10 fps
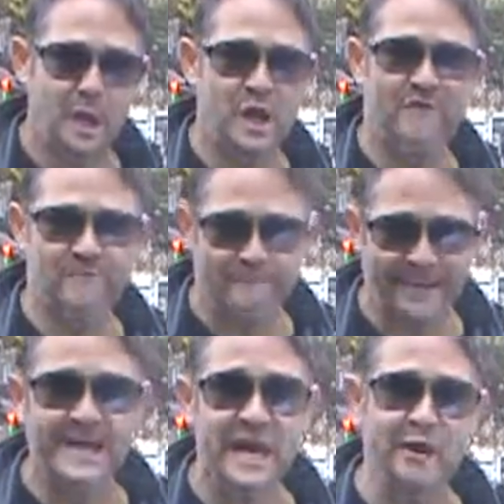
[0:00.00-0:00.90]
you have
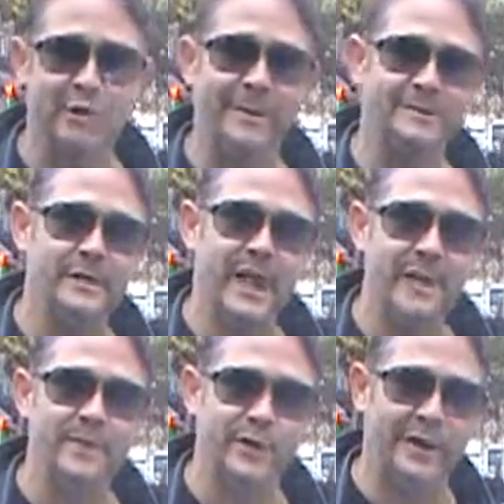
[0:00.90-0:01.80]
many
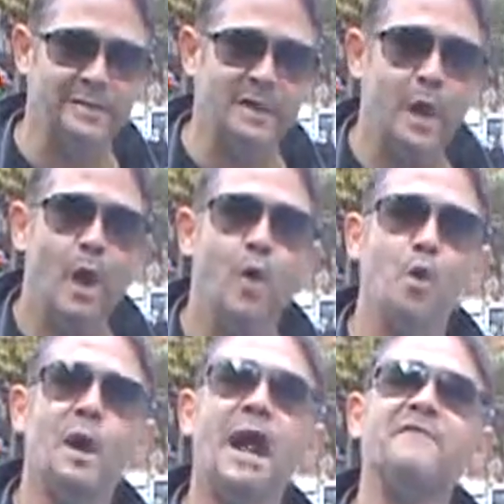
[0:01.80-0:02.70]
immigrants
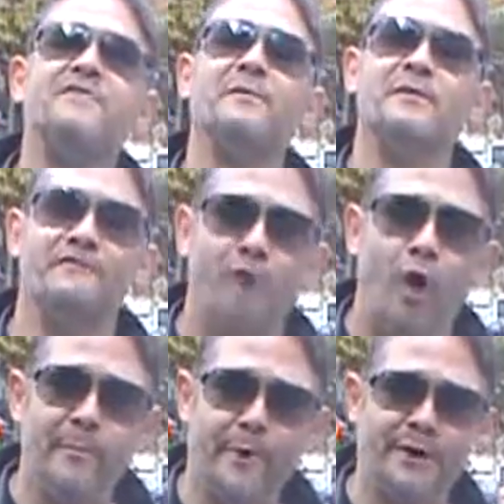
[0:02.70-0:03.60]
who came from the
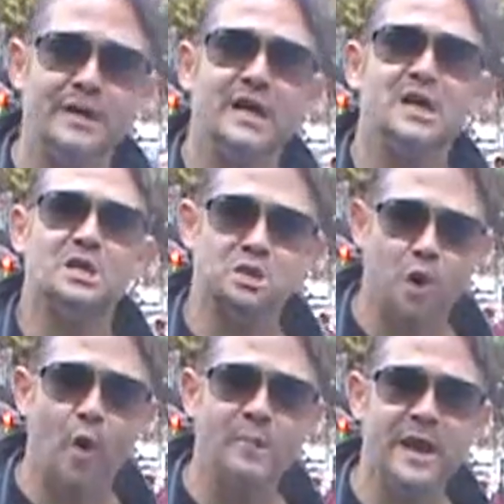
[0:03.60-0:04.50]
former
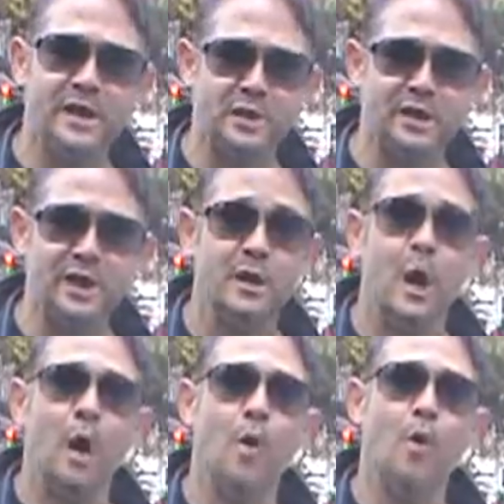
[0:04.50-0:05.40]
Soviet Union
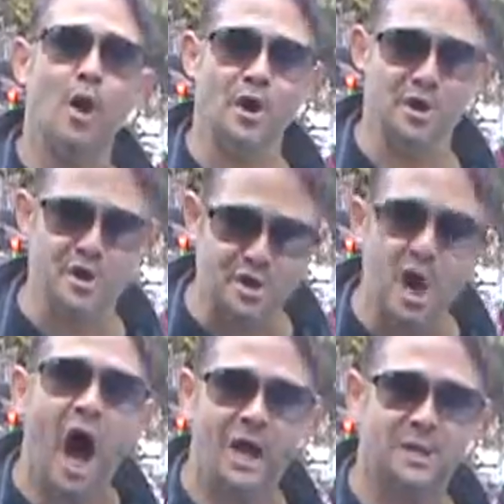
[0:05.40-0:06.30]
who are
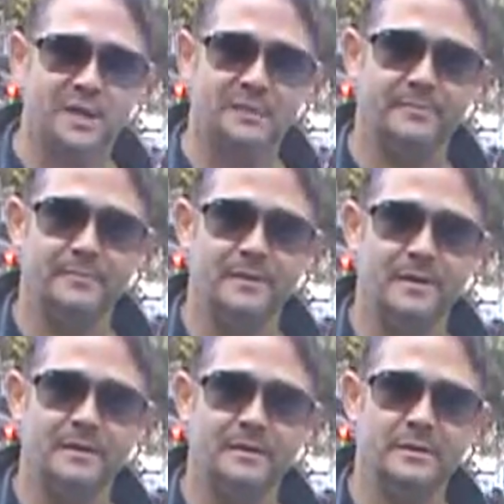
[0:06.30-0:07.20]
not
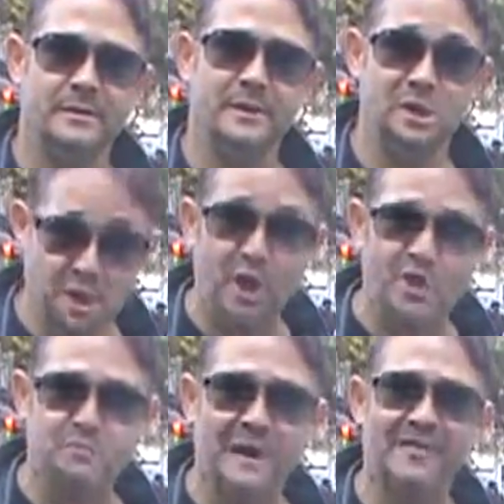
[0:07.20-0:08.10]

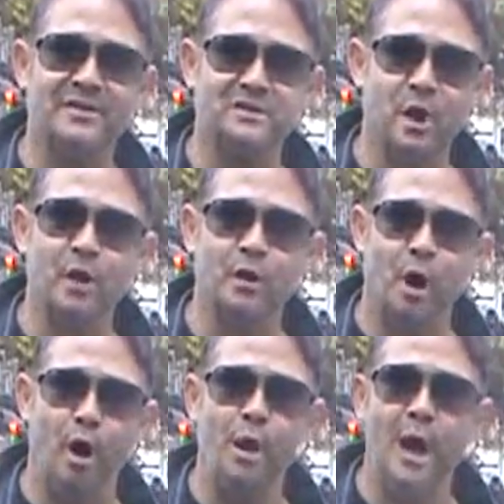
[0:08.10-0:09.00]
Jews by the
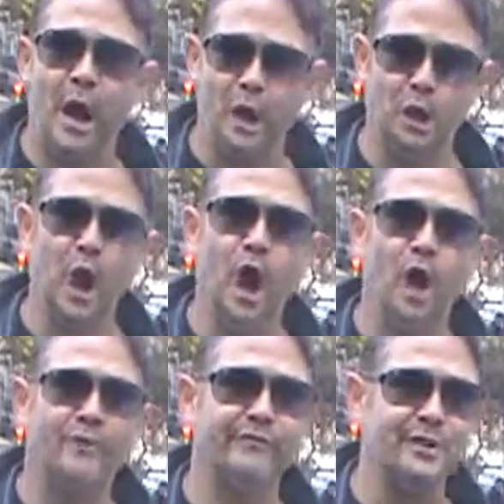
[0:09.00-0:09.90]
so-called law
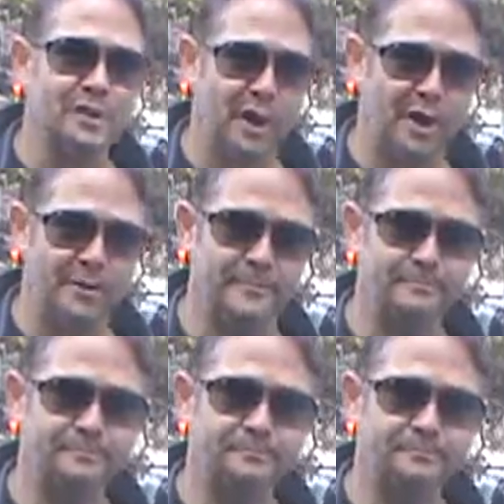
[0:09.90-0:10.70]
of return.